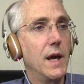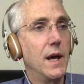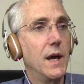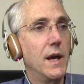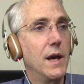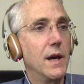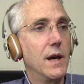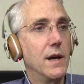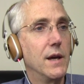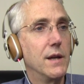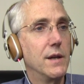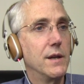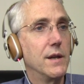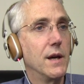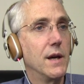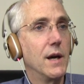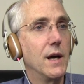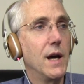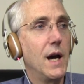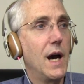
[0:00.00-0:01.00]
and
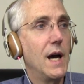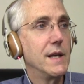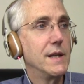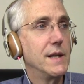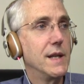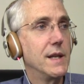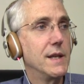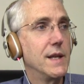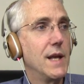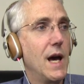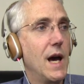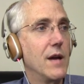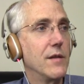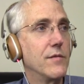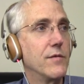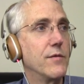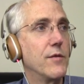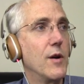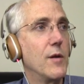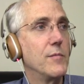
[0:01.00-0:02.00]
I did that
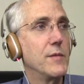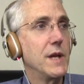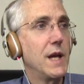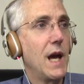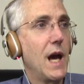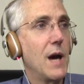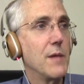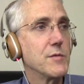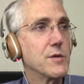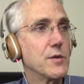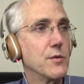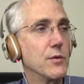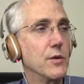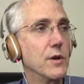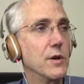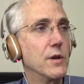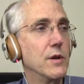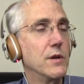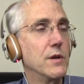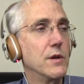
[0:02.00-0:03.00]
from the App
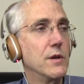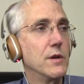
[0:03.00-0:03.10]
Store.